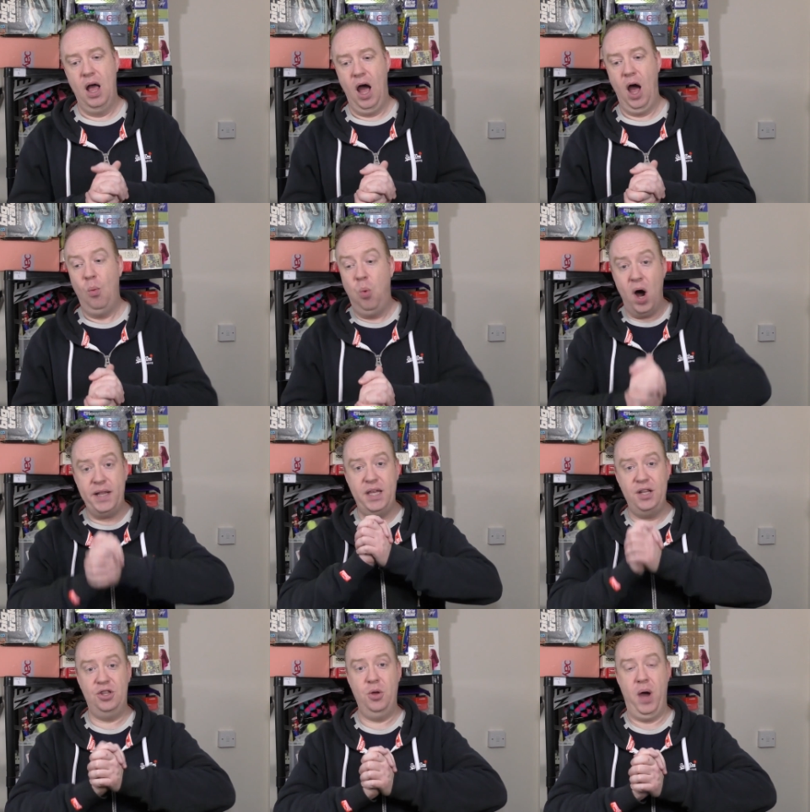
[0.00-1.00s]
What I
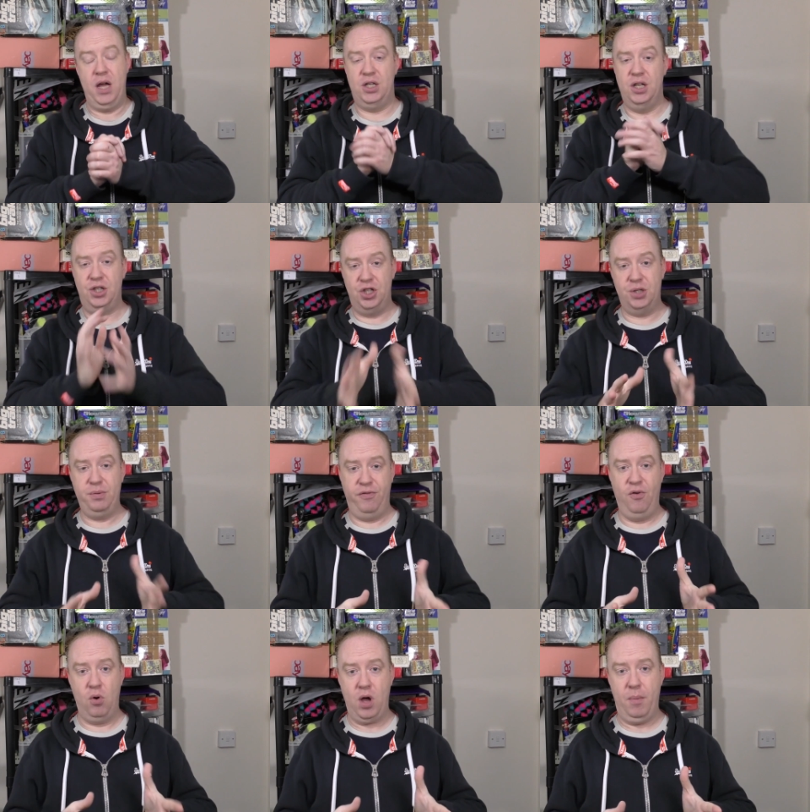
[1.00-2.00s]
did do actually is just
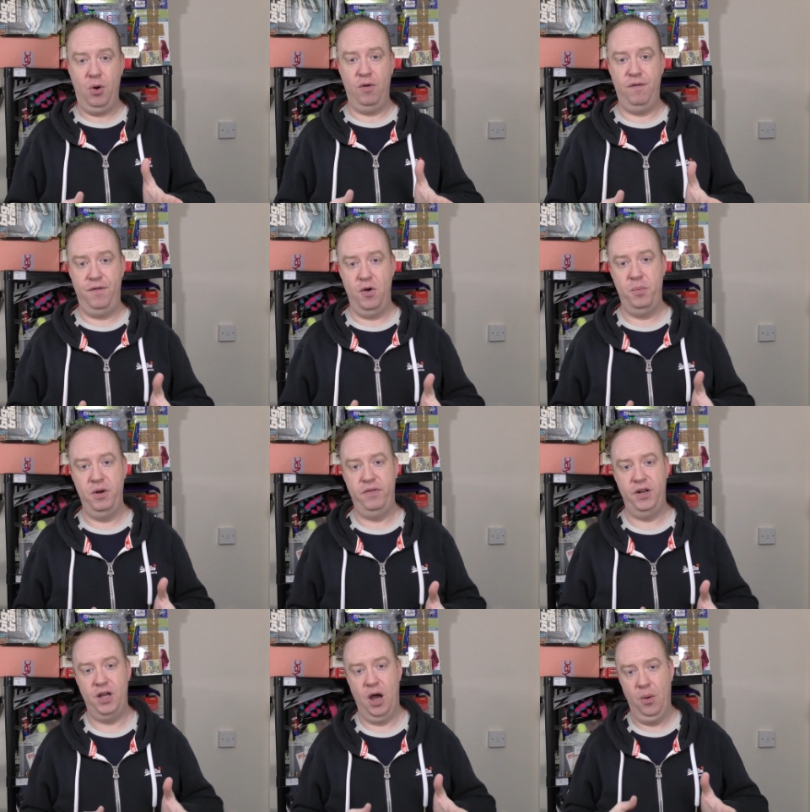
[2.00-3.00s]
before coming on and filming the
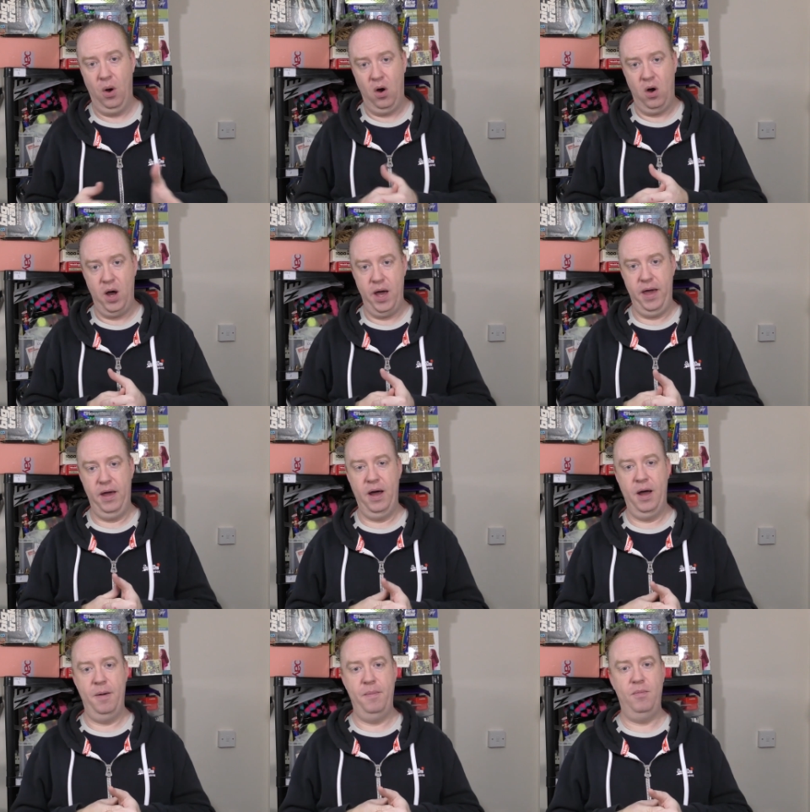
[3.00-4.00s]
video,
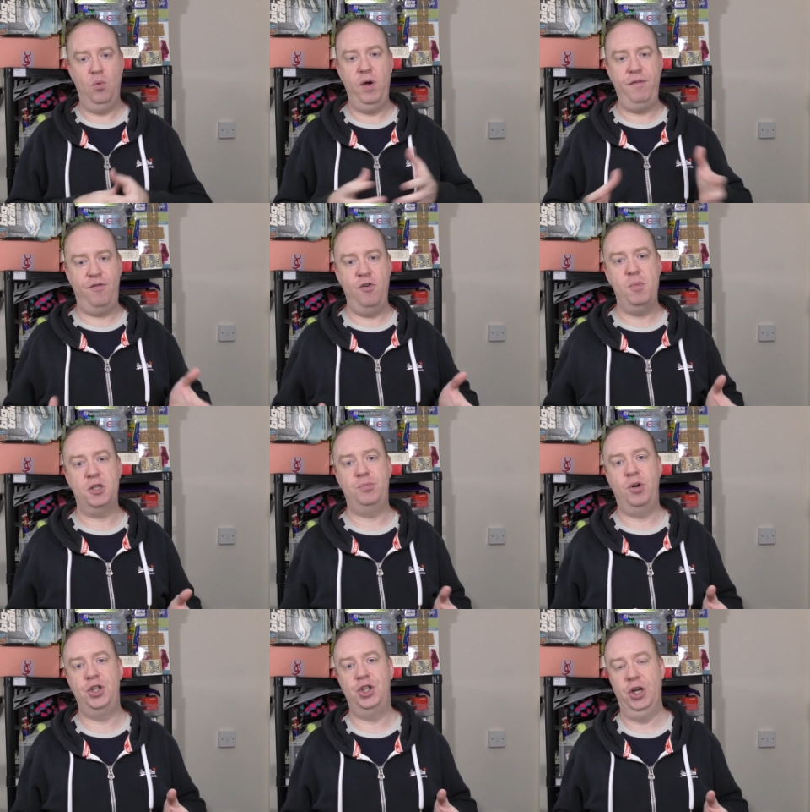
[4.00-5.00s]
I went through my
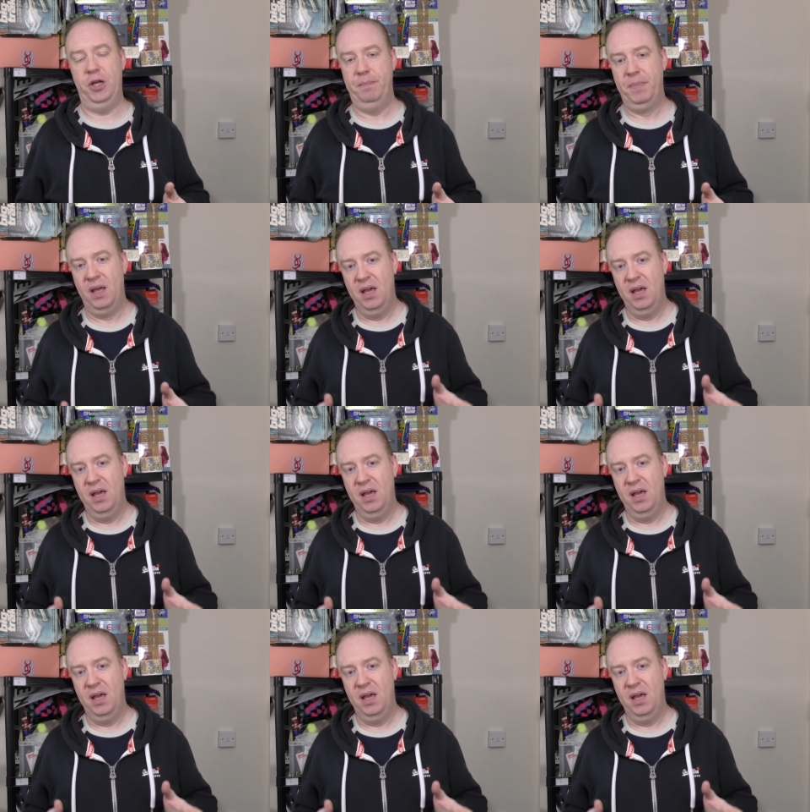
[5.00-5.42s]
spreadsheet,